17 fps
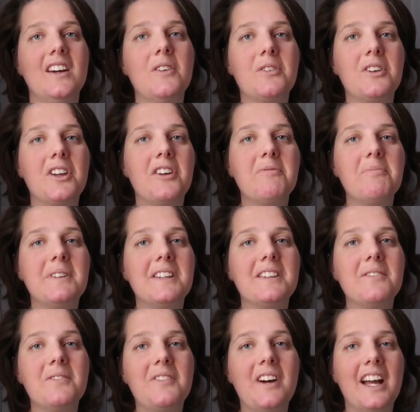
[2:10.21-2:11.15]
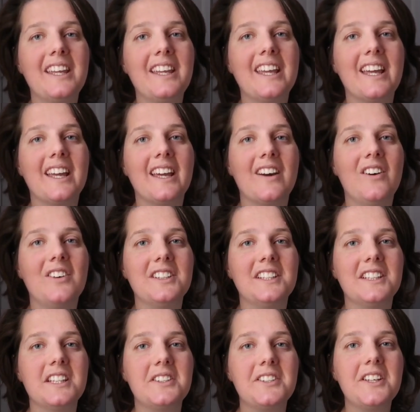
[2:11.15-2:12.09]
what I've been working on
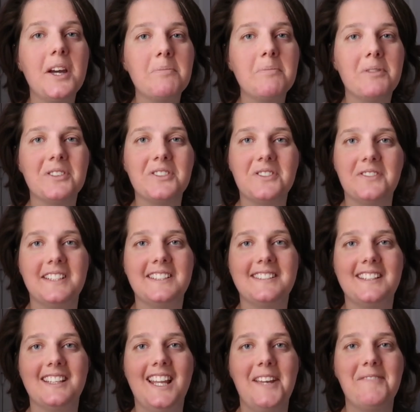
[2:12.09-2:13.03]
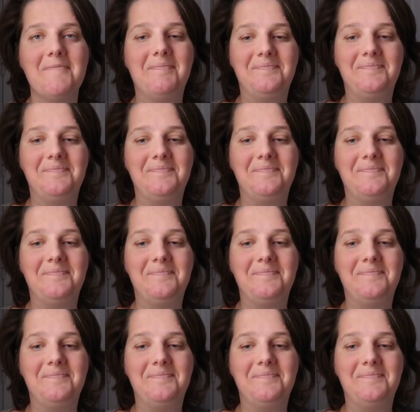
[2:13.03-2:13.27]
in the dye pots recently.